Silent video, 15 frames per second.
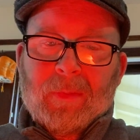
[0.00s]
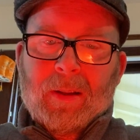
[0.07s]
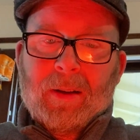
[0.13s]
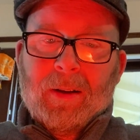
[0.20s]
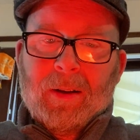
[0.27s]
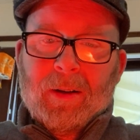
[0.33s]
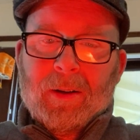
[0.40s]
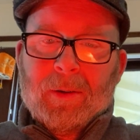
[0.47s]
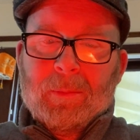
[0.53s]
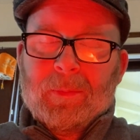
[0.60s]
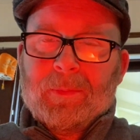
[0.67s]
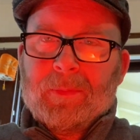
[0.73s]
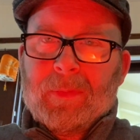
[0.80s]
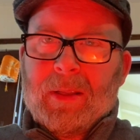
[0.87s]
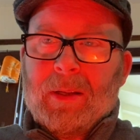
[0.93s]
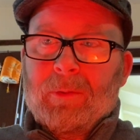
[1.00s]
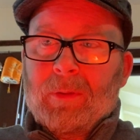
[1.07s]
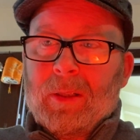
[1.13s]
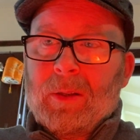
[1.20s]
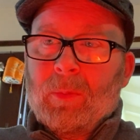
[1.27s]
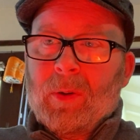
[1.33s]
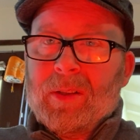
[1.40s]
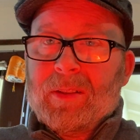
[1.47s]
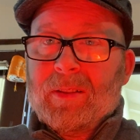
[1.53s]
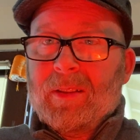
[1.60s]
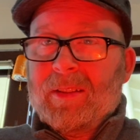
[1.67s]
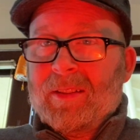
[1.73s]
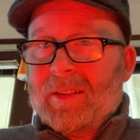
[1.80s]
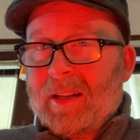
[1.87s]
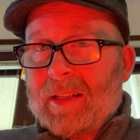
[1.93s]
It really was the
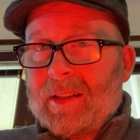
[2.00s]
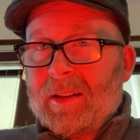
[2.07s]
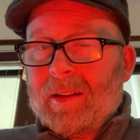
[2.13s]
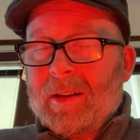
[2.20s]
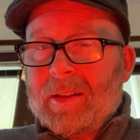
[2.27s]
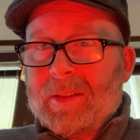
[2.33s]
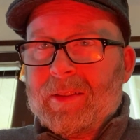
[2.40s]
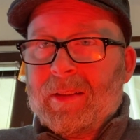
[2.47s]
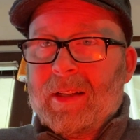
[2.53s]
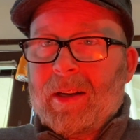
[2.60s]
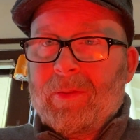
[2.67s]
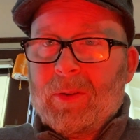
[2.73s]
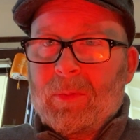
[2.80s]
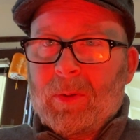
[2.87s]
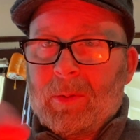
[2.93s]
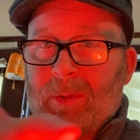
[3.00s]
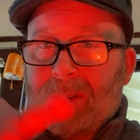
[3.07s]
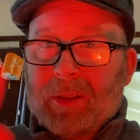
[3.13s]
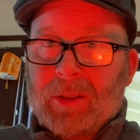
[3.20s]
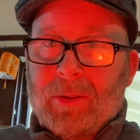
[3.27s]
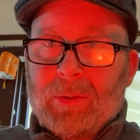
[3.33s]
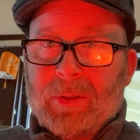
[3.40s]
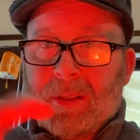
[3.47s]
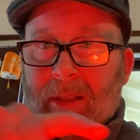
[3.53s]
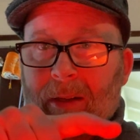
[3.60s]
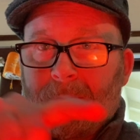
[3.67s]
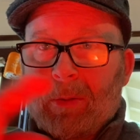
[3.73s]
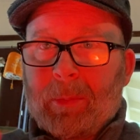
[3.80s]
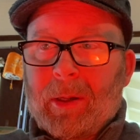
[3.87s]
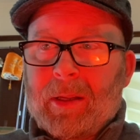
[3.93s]
zeitgeist that everyone was accusing
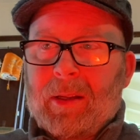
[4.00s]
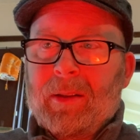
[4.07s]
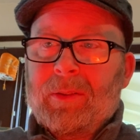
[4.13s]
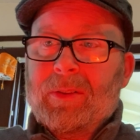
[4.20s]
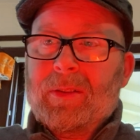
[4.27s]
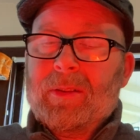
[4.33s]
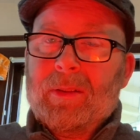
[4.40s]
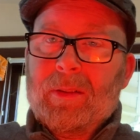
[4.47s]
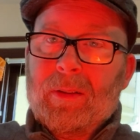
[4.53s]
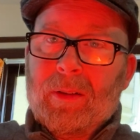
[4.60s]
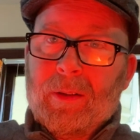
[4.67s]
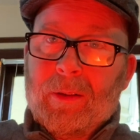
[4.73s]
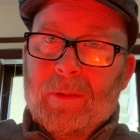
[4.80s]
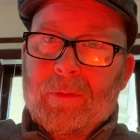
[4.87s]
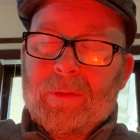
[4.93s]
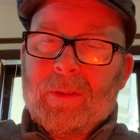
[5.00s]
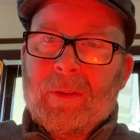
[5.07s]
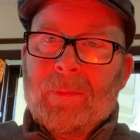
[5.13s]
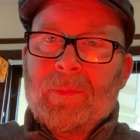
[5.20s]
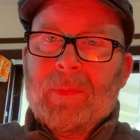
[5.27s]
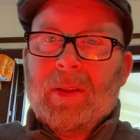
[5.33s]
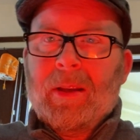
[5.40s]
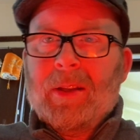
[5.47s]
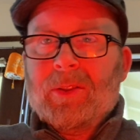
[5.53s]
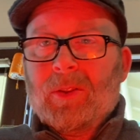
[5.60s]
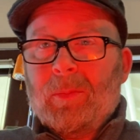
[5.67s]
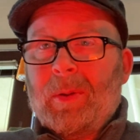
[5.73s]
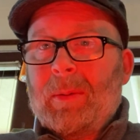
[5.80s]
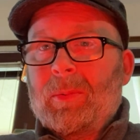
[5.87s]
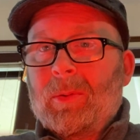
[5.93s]
everybody else of. And so
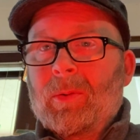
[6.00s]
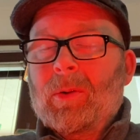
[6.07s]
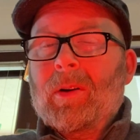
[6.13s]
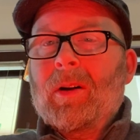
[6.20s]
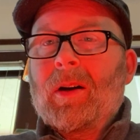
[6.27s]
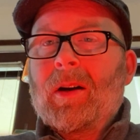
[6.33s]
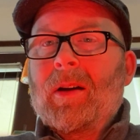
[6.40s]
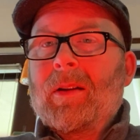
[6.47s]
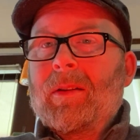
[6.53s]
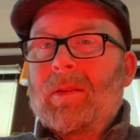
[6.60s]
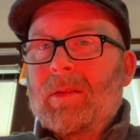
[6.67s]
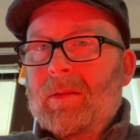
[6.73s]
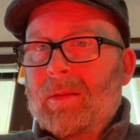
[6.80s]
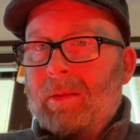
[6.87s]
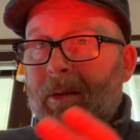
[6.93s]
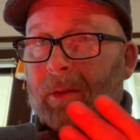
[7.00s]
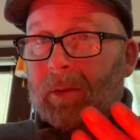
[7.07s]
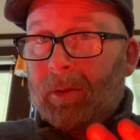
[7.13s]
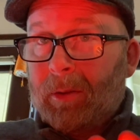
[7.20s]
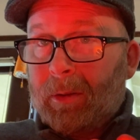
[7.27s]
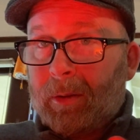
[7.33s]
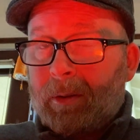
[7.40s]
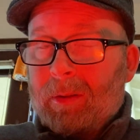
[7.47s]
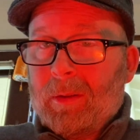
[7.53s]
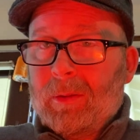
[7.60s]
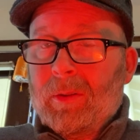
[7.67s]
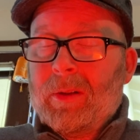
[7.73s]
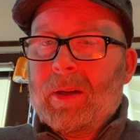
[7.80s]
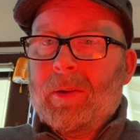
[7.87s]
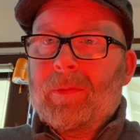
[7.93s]
people were on the
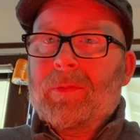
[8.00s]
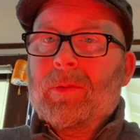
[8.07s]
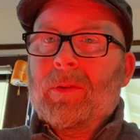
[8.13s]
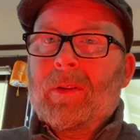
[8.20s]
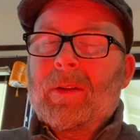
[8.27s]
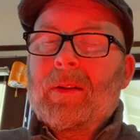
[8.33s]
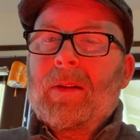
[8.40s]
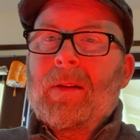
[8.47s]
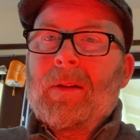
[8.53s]
lookout for it.